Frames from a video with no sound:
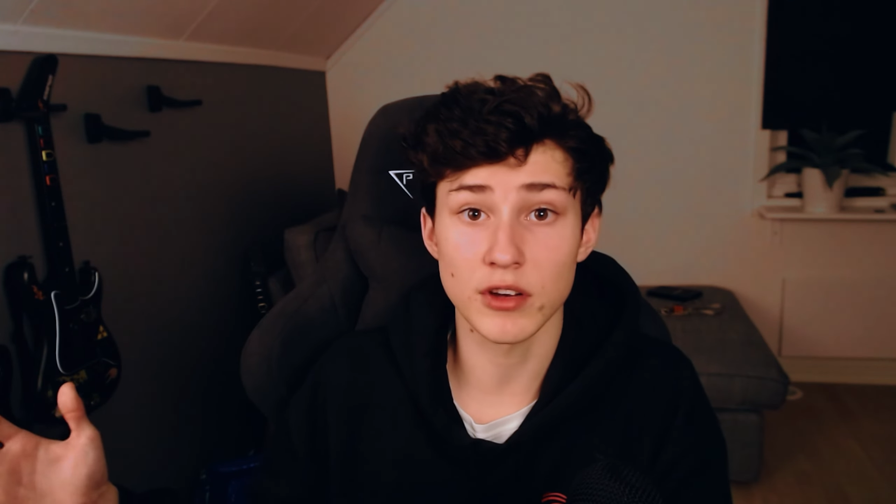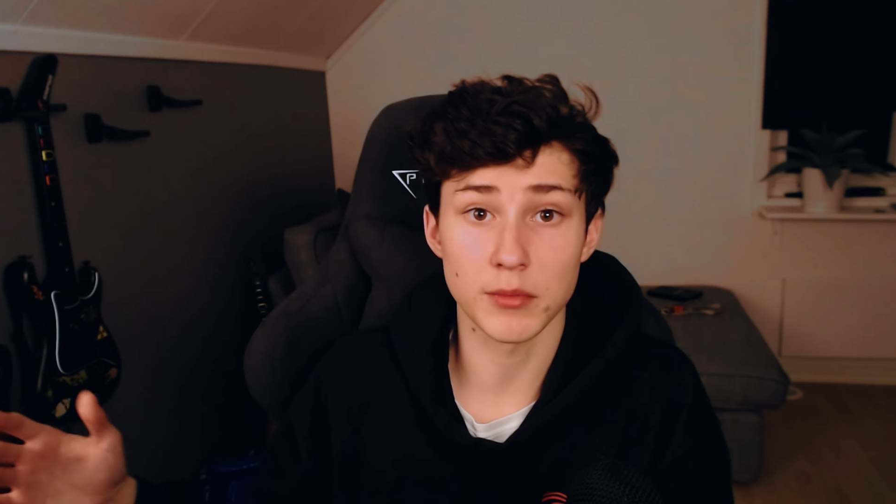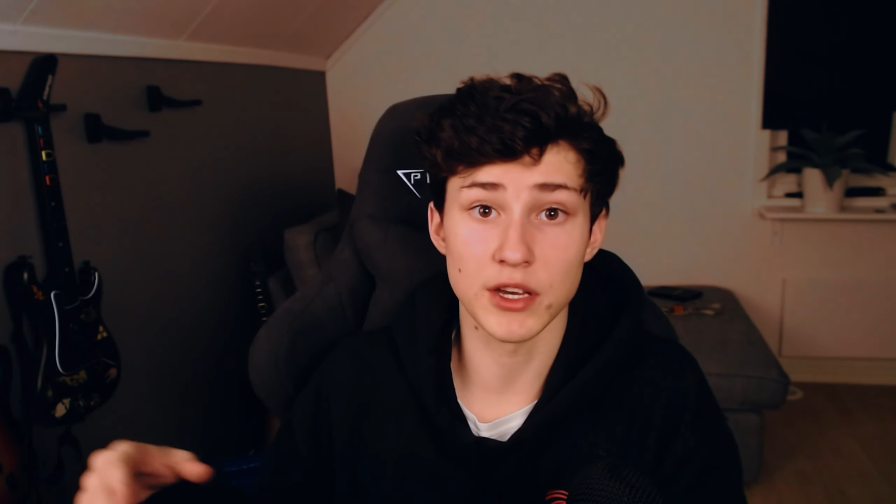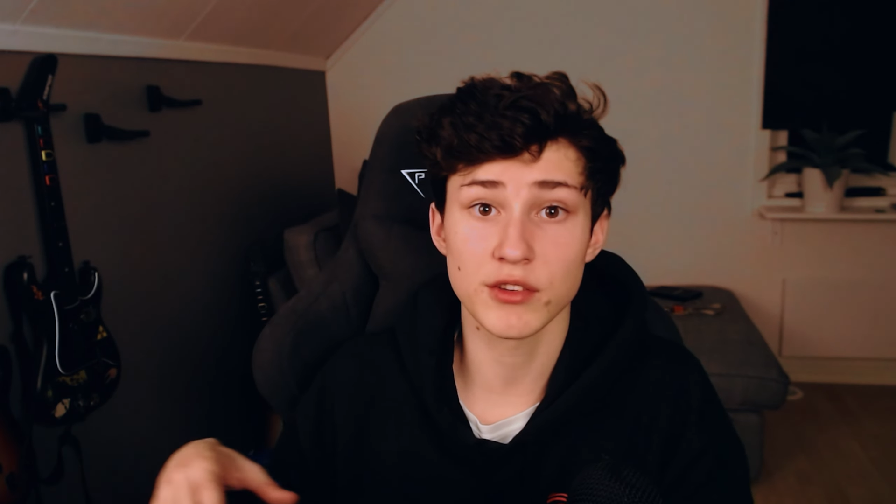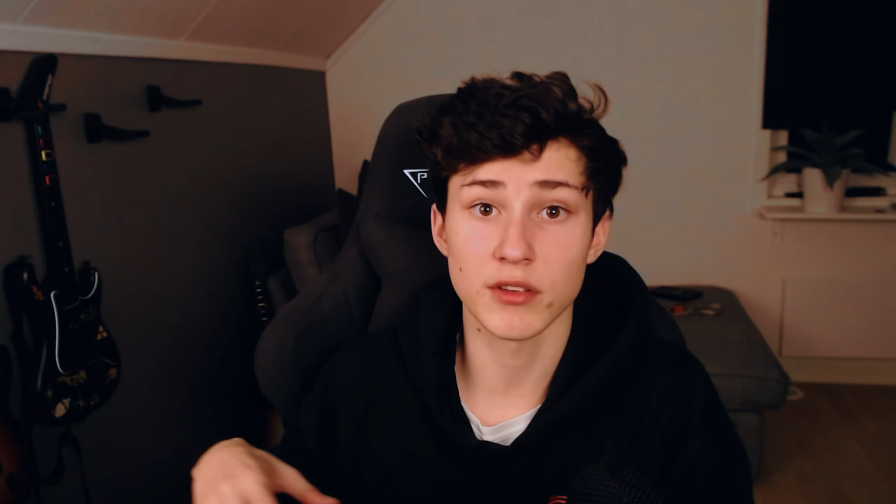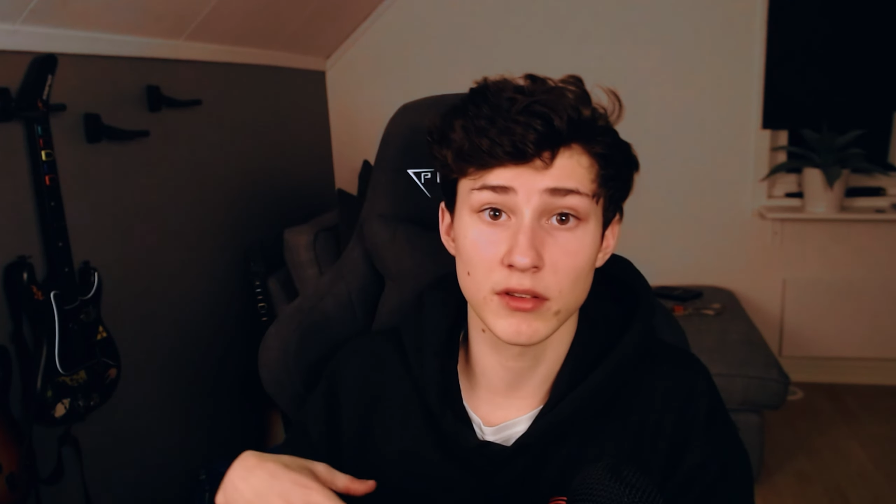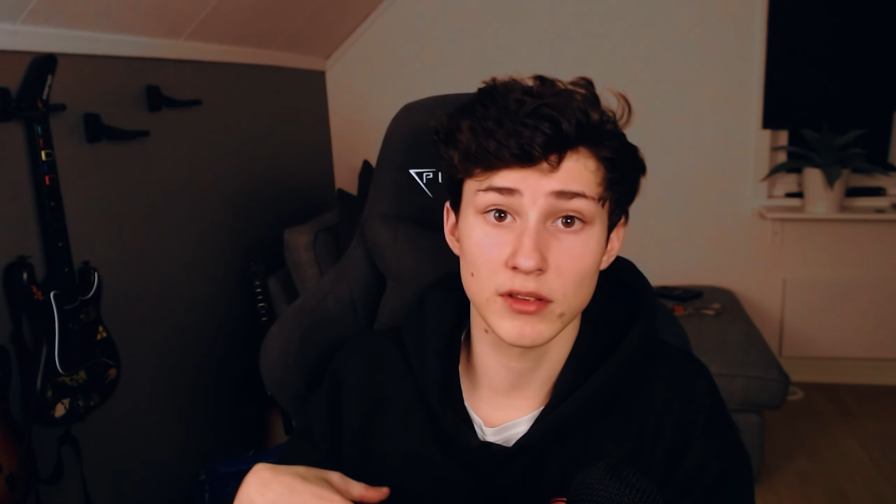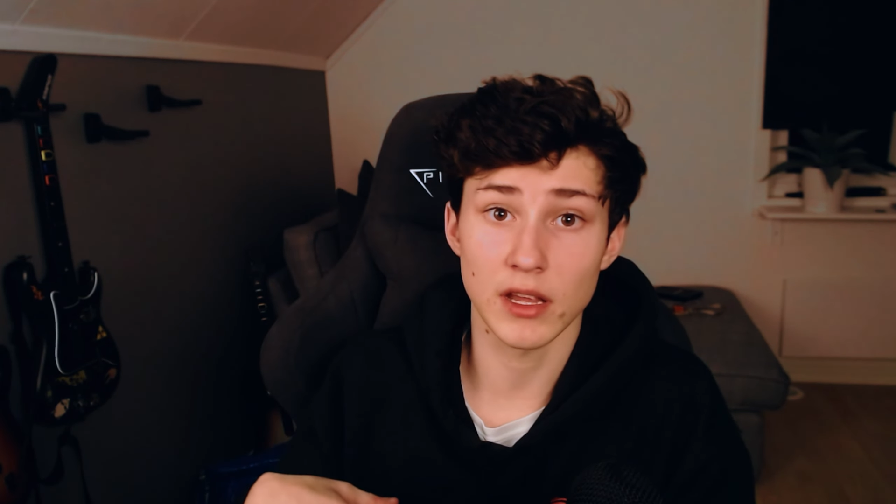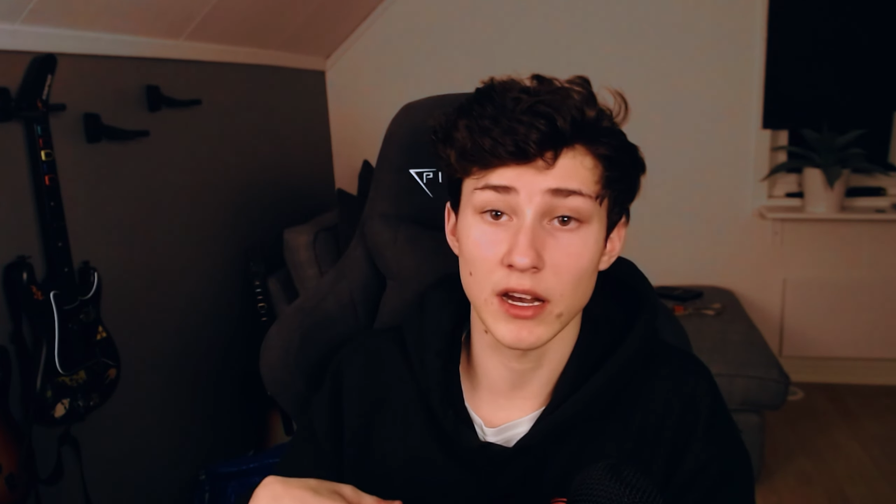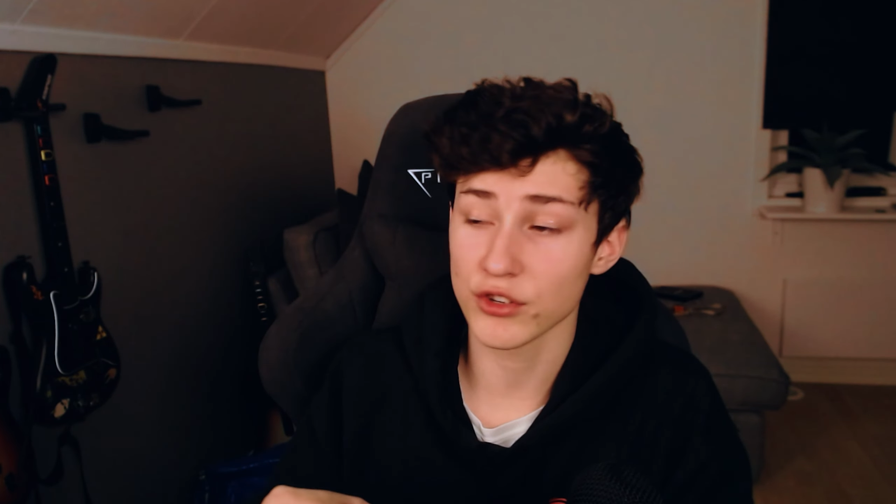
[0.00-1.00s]

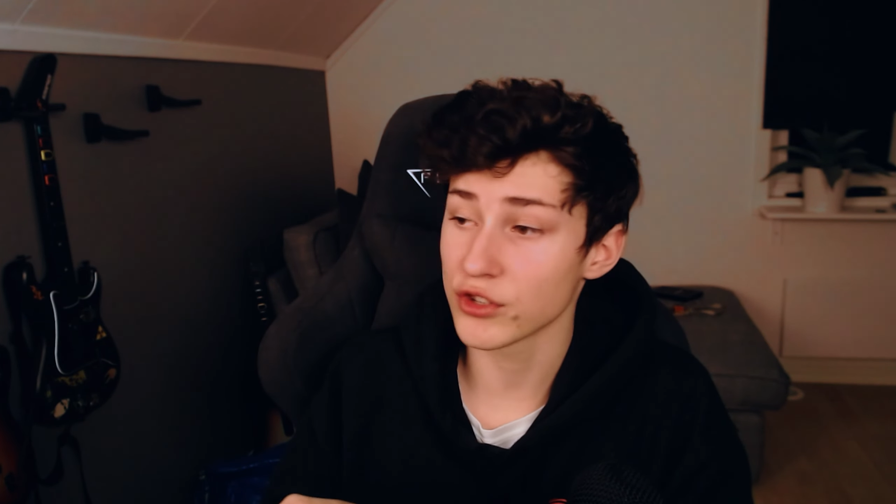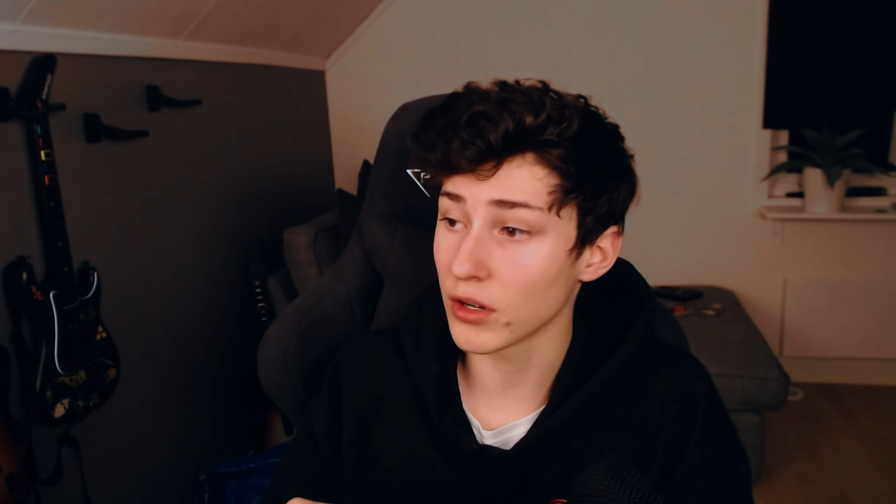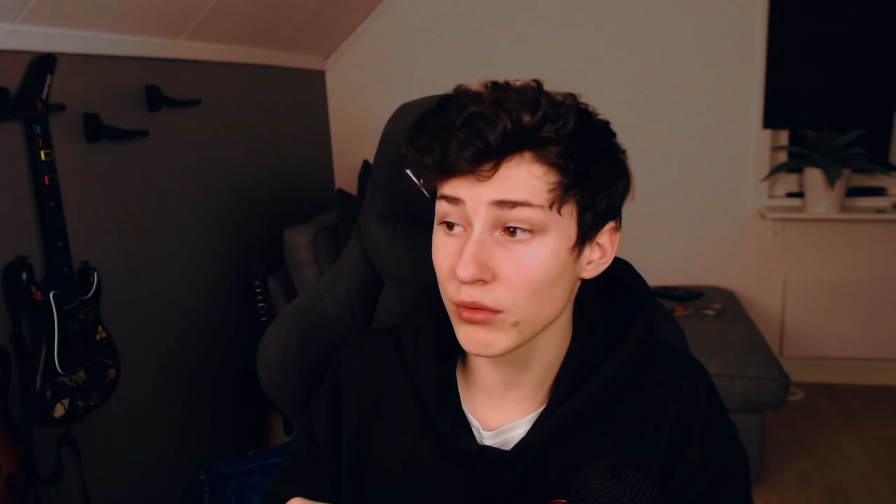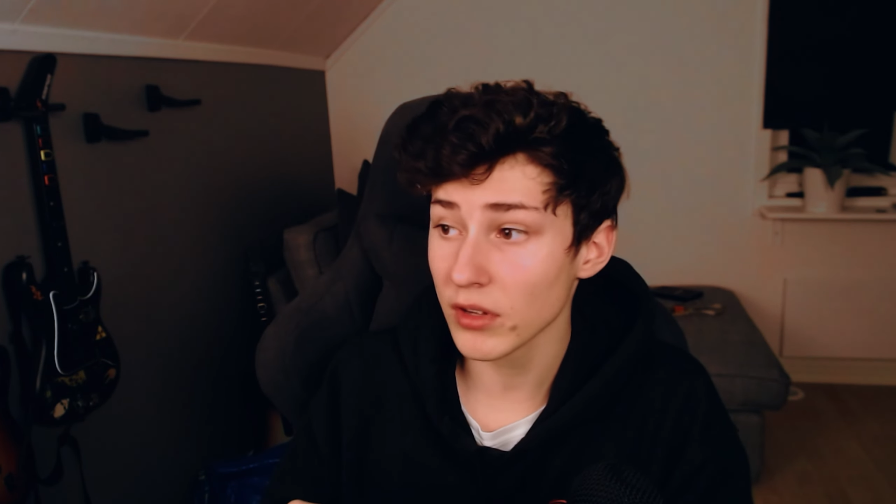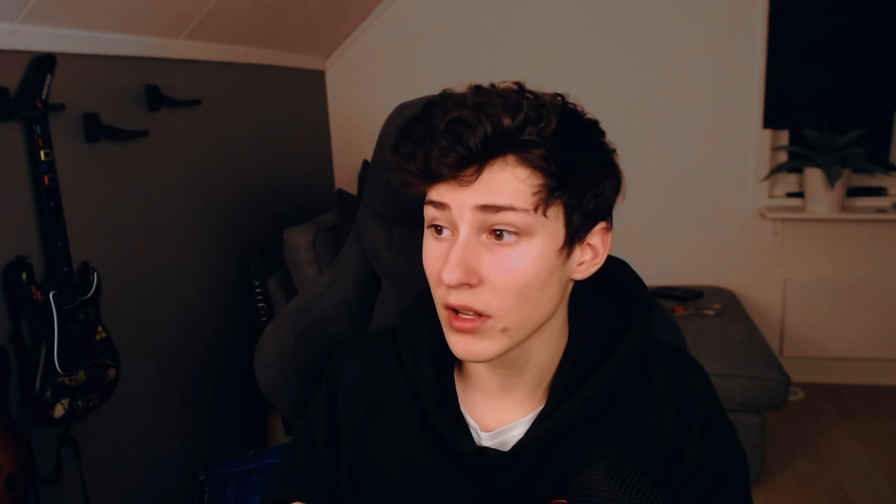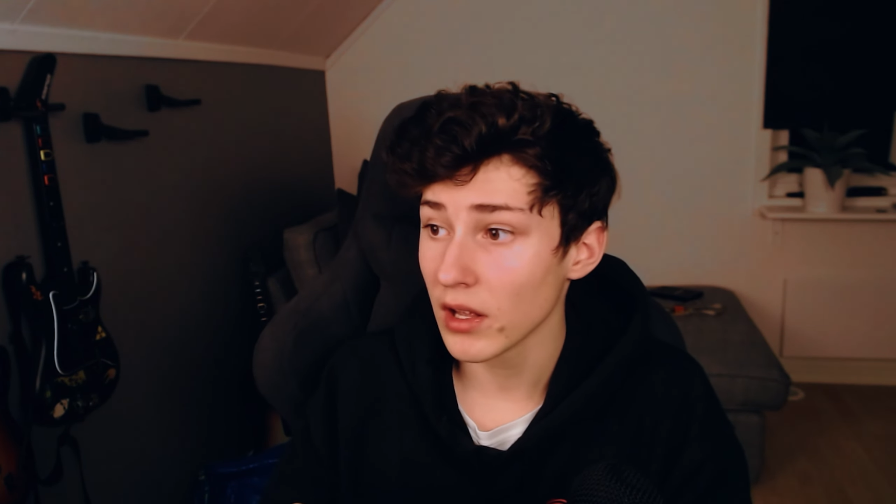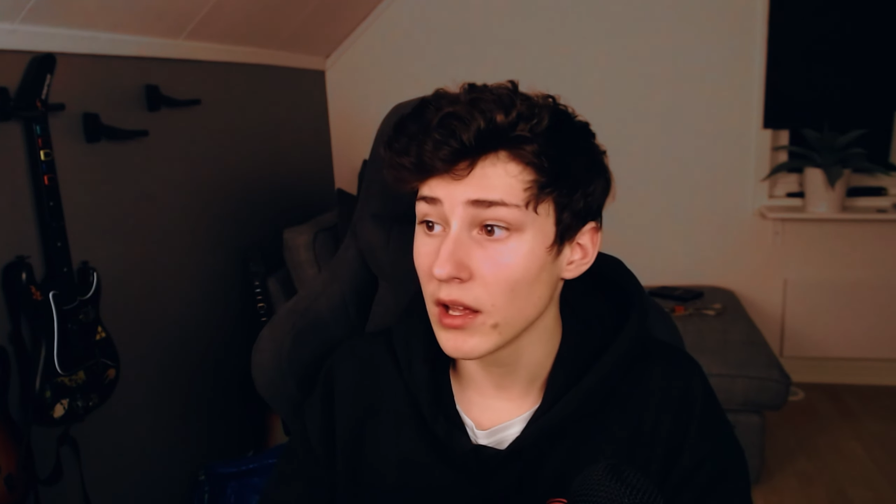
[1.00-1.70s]
animation that I showed,